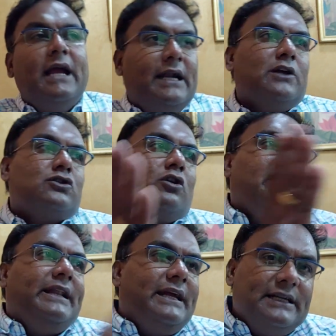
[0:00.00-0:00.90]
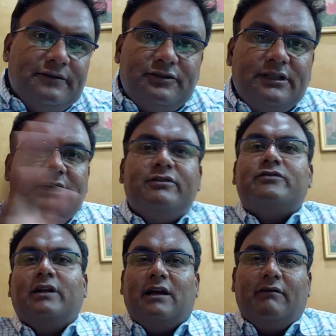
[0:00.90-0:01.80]
It has got a negative shade which
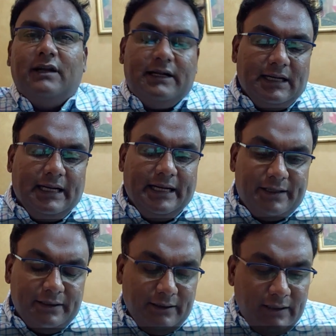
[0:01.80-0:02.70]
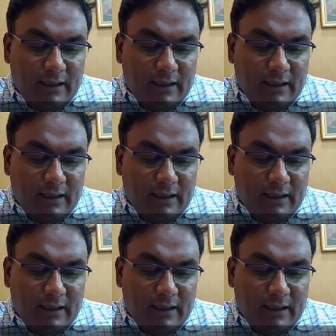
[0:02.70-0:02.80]
we'll cover a little later,